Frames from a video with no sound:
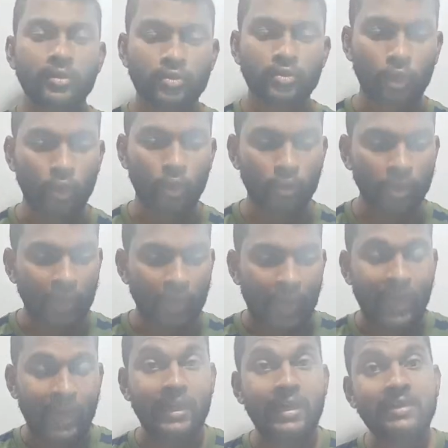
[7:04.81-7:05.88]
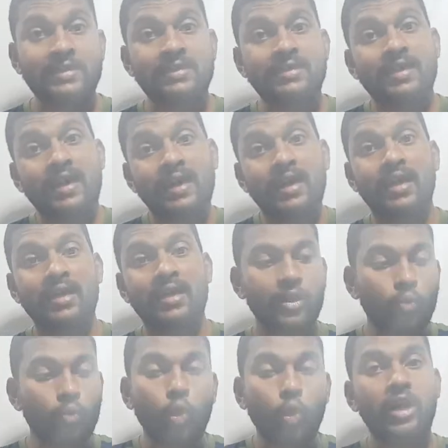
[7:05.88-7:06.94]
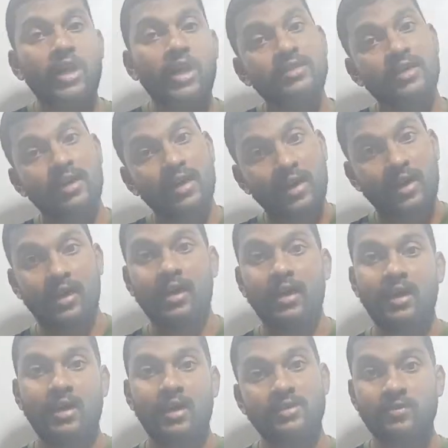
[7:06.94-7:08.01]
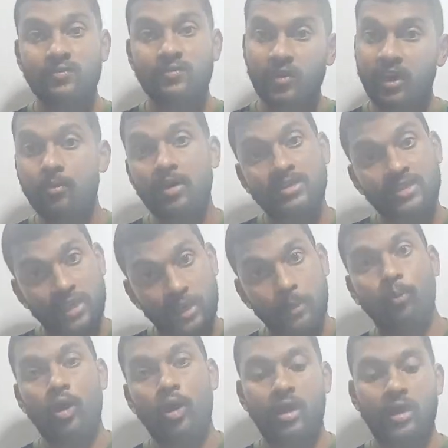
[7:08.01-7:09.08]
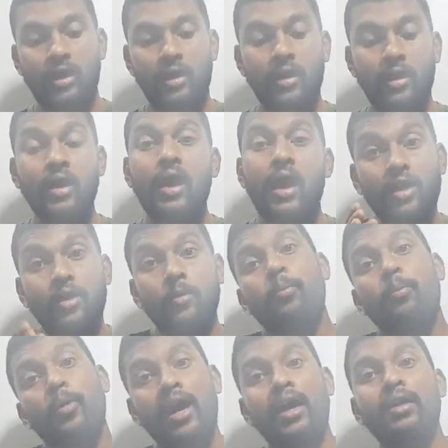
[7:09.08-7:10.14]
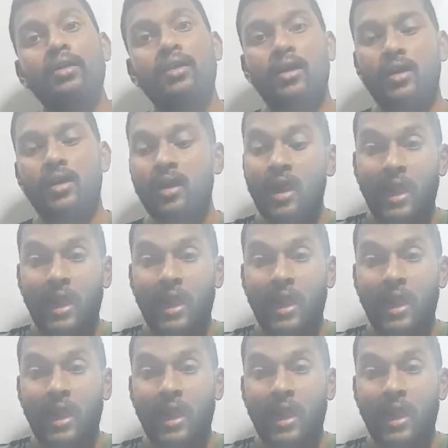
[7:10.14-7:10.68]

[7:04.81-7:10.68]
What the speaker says: So understanding the voltage and the current is very much important, and beyond that,